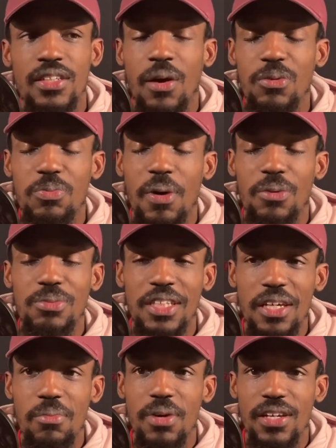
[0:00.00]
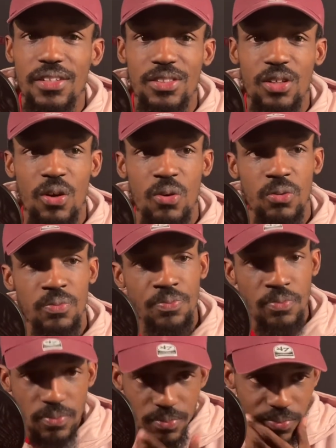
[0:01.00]
my teammate. So
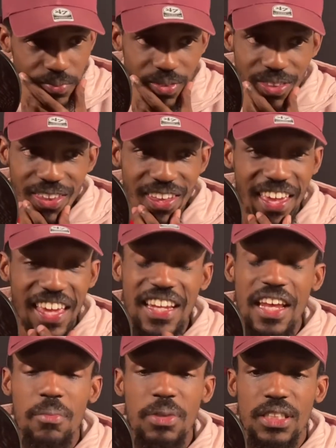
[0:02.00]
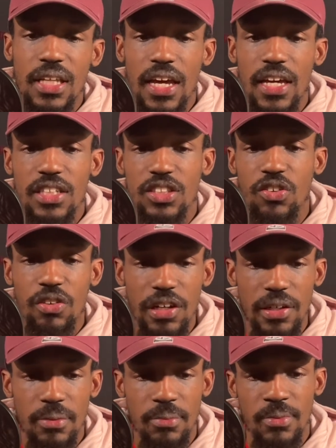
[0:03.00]
he let me stay at his
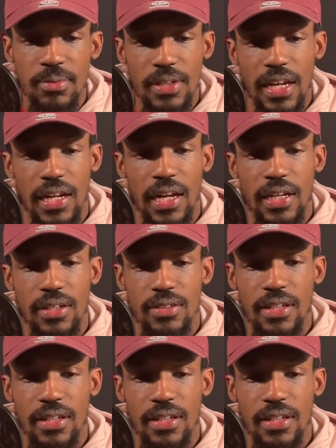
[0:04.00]
crib. that night.